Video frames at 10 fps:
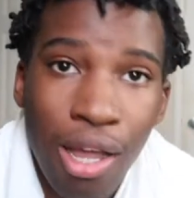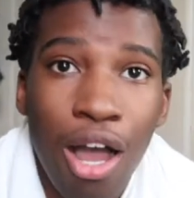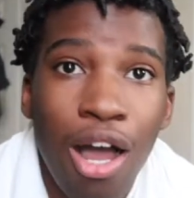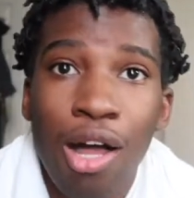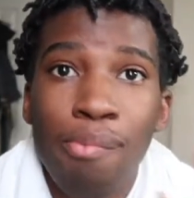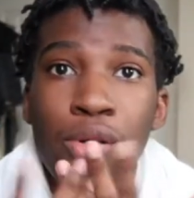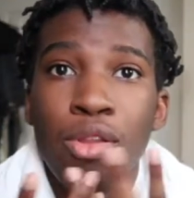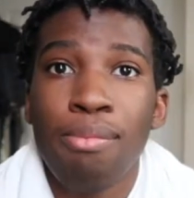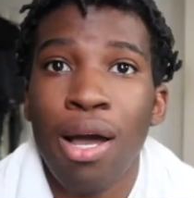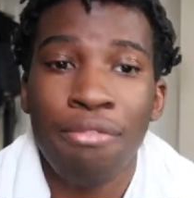All
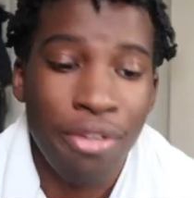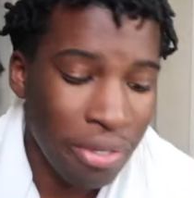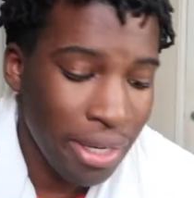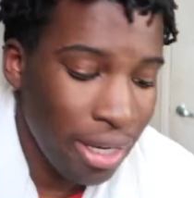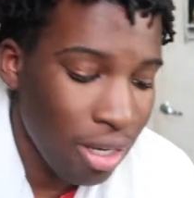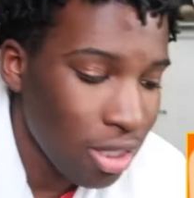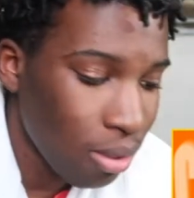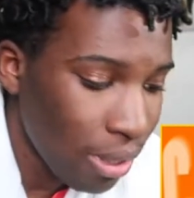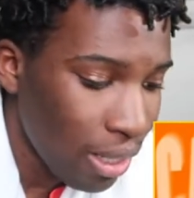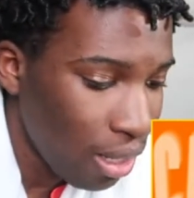both mafia related or
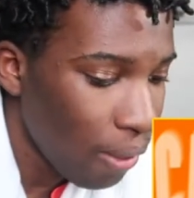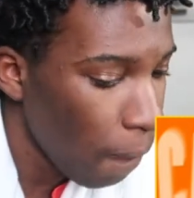something like that.